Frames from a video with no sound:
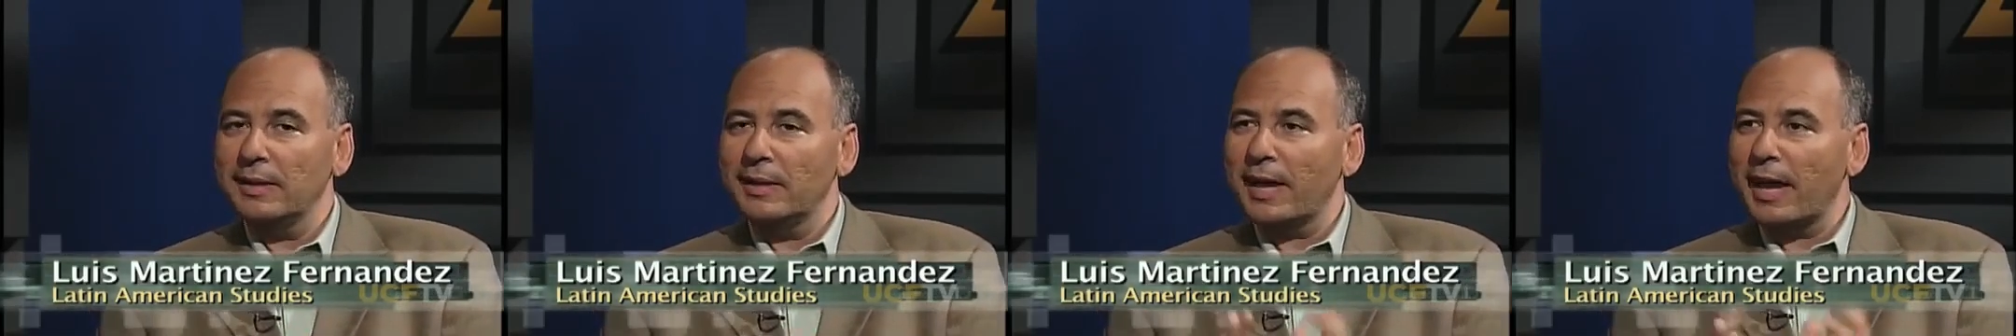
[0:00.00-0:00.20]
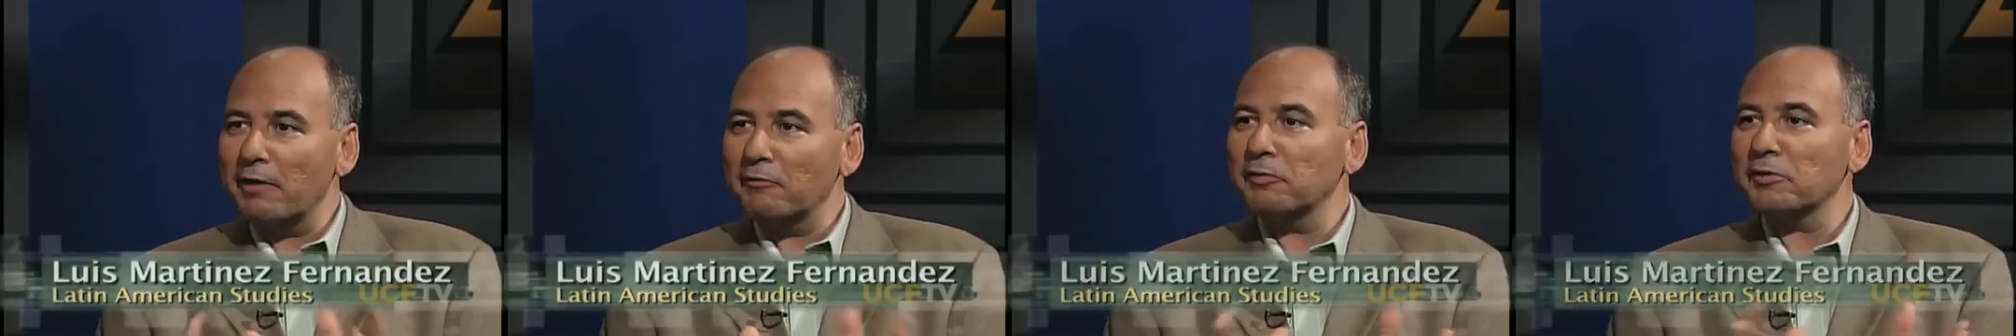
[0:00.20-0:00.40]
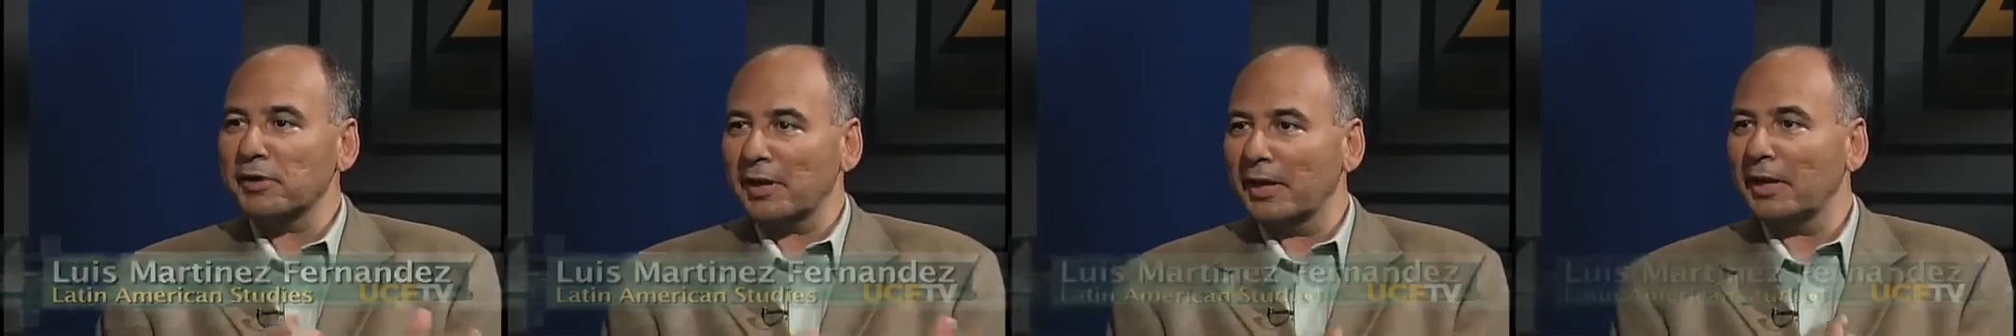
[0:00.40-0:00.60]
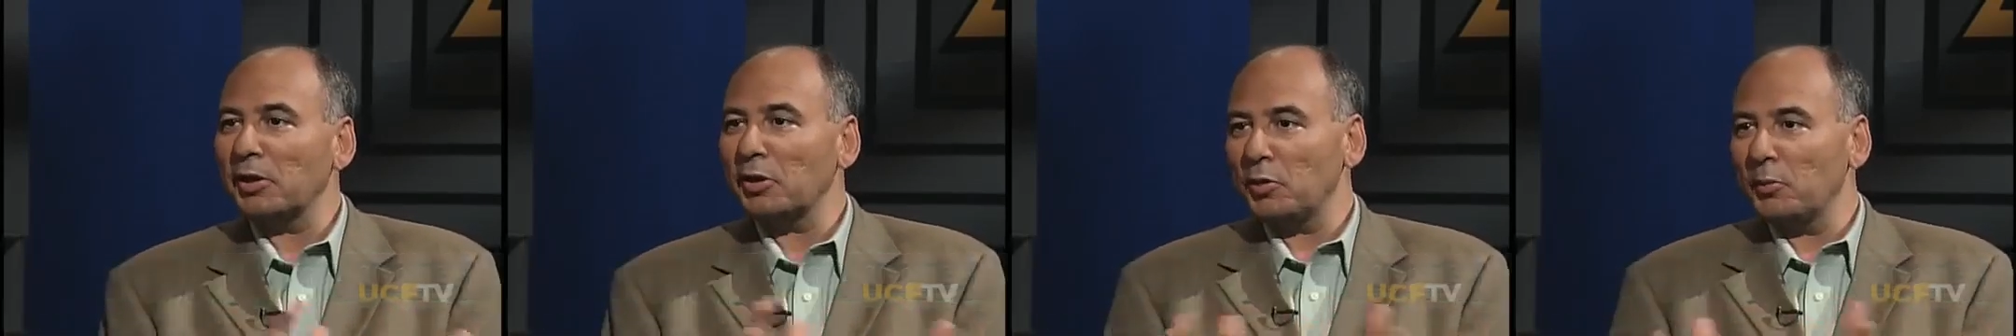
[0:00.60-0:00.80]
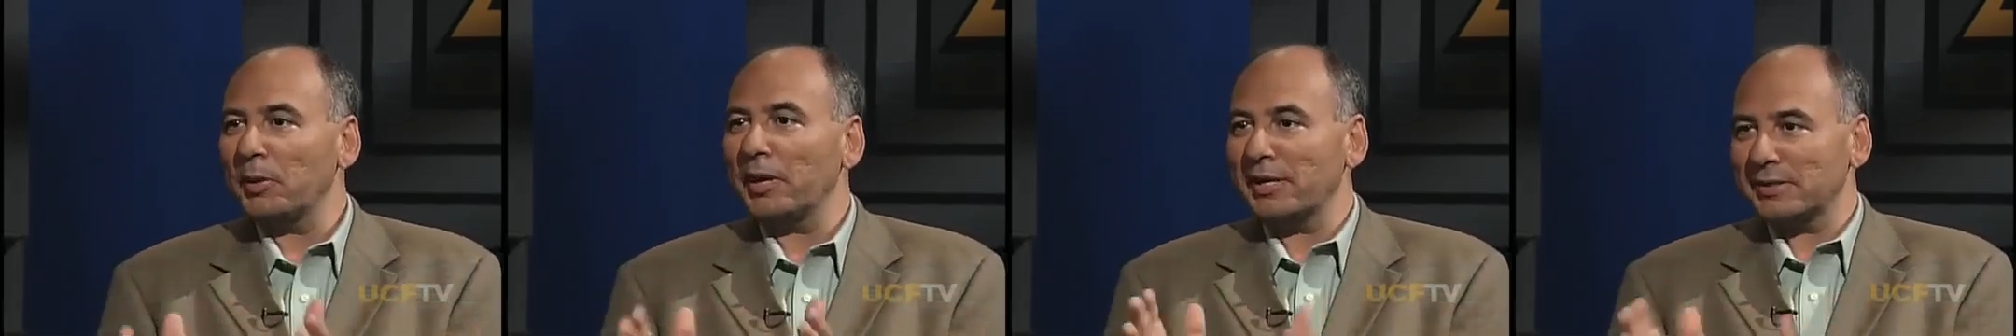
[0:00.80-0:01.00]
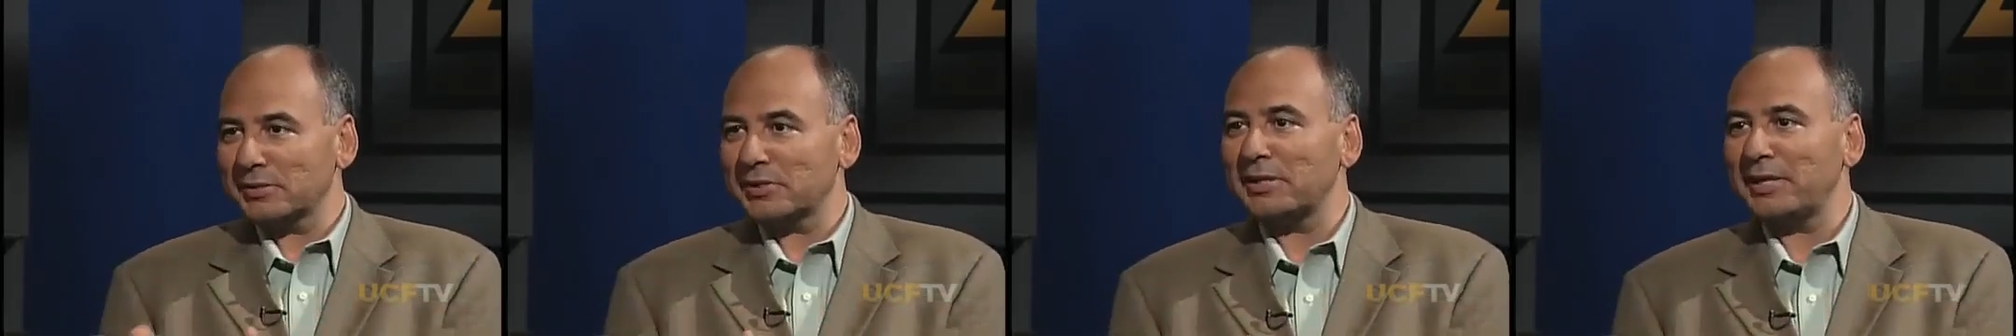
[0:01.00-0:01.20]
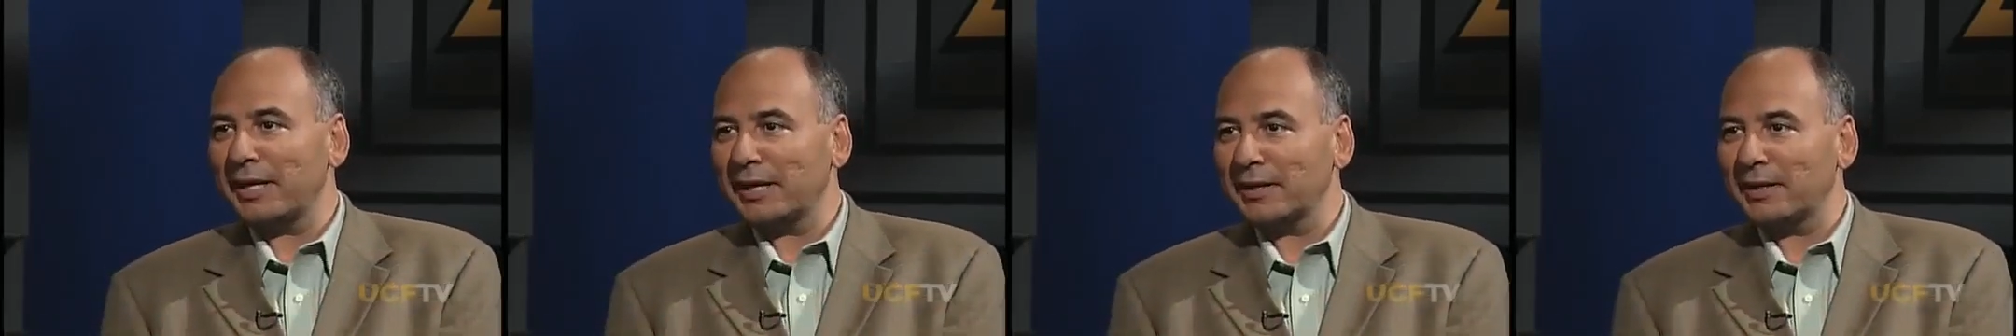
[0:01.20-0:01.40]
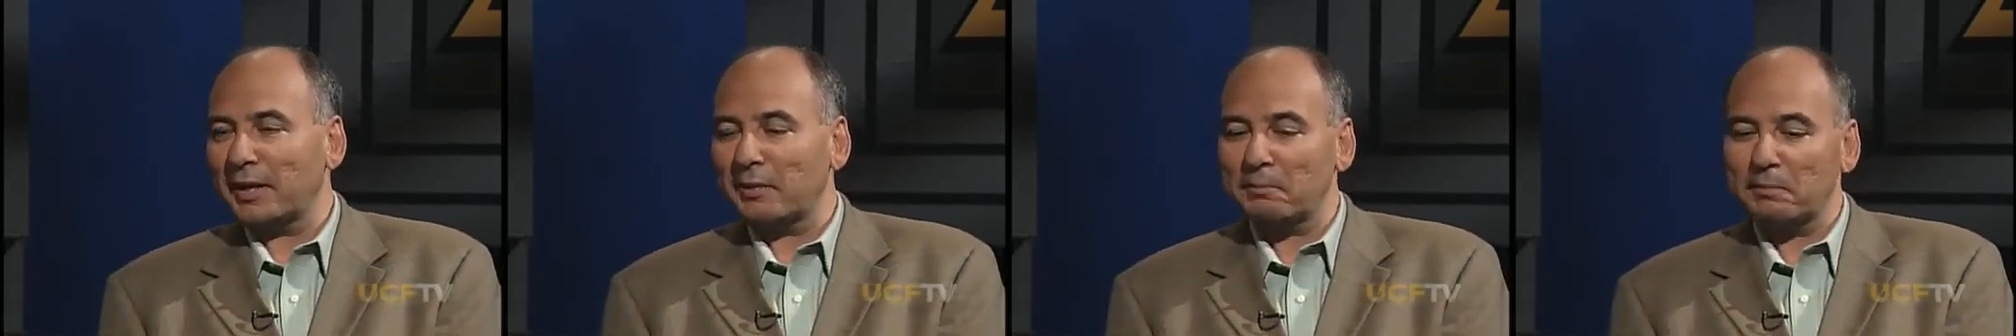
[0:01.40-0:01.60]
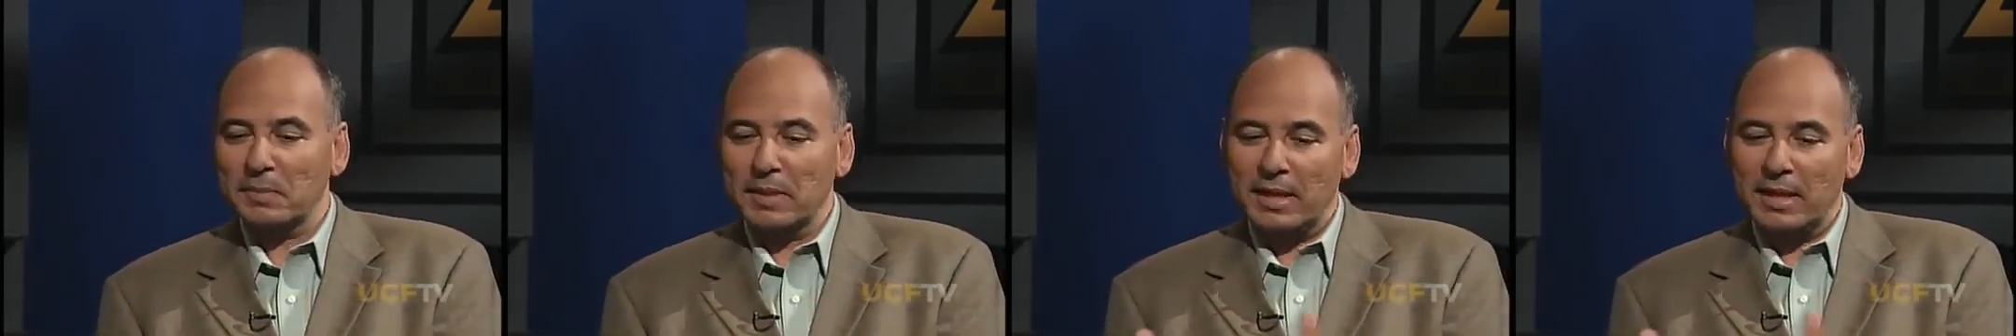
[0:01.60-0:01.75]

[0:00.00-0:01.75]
Everything in Cuba has a nickname.